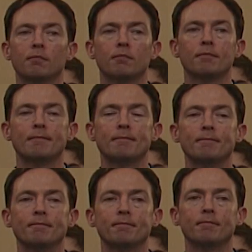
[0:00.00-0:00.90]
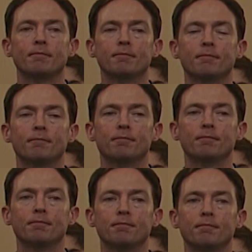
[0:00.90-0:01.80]

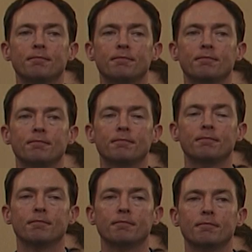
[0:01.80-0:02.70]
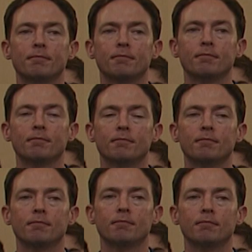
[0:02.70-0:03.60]

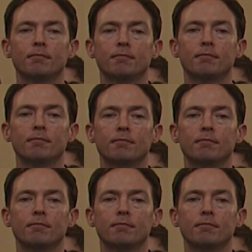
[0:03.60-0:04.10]
This person isn't speaking.